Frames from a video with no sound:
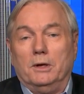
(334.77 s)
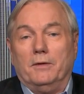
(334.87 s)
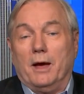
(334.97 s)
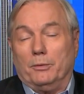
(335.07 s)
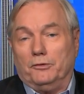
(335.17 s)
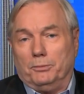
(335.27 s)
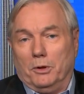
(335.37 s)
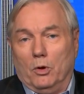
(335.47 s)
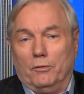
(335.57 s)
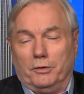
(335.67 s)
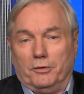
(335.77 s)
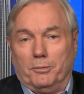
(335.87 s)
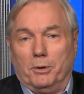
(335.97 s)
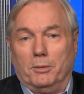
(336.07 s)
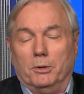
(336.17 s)
That would spill over into
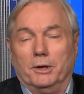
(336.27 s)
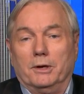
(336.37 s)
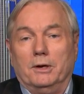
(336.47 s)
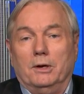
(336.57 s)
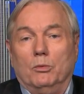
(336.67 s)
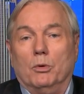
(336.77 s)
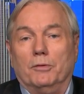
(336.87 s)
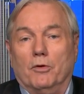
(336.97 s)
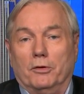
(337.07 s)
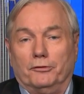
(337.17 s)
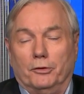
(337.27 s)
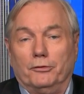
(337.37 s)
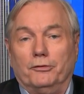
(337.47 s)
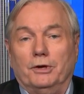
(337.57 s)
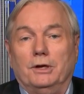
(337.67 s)
the public. What we've also
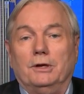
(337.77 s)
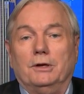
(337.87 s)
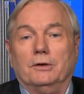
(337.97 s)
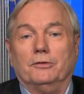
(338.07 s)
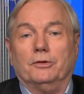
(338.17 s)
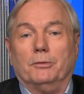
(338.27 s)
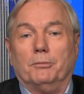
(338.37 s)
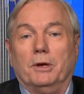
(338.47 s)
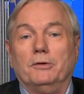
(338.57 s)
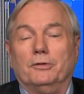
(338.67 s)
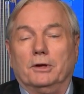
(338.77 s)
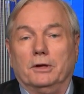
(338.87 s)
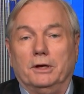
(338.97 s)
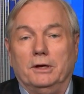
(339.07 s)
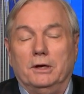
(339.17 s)
seen is that
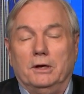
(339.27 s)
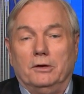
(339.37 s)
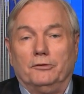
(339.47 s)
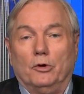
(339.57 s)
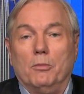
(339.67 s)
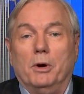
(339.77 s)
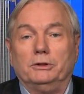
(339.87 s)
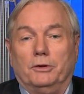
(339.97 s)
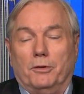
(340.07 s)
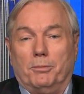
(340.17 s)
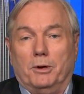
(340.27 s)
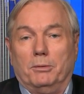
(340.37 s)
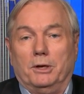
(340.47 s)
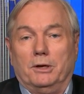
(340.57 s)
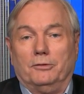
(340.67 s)
basically so much of the
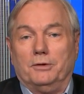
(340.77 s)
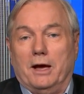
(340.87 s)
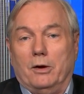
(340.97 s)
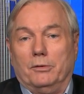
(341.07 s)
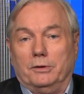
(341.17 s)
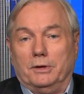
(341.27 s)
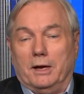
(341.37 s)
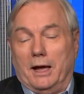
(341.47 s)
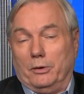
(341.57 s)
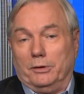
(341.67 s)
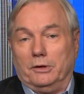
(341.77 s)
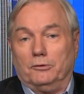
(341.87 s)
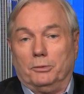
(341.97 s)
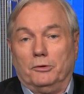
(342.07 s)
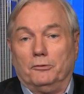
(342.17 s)
public has now not only
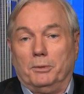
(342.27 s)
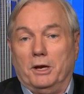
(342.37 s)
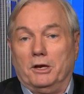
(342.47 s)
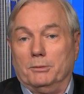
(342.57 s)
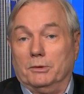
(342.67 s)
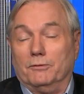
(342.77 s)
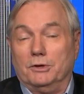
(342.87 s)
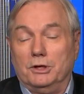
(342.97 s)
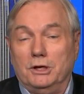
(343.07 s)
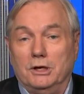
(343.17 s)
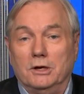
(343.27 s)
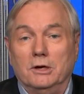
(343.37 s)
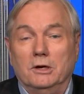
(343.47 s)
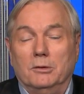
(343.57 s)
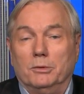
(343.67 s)
experienced pandemic fatigue,
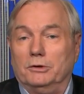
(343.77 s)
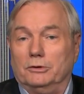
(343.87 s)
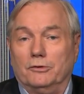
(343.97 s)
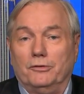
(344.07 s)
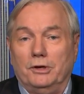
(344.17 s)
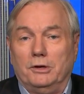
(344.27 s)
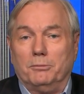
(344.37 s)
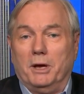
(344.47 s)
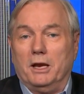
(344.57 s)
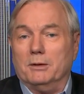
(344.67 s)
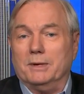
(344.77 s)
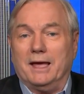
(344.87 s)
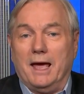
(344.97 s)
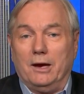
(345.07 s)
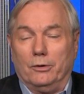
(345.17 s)
but as you're seeing, pandemic
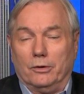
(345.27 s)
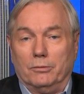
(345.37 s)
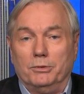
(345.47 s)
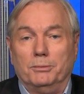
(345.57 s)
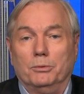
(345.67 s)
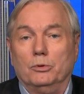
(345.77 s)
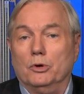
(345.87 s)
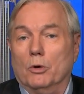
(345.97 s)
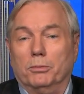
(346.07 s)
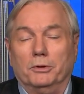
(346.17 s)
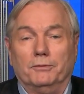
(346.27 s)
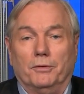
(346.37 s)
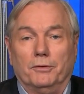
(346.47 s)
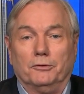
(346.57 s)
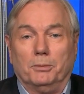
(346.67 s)
anger, people who don't believe
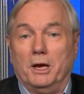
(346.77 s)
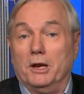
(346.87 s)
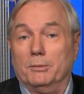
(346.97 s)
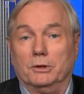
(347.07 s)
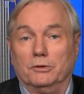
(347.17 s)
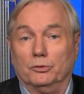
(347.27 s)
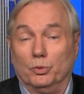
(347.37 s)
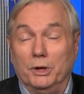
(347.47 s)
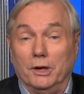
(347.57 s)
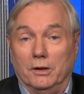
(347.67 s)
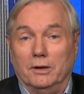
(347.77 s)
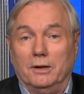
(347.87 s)
that this pandemic is real.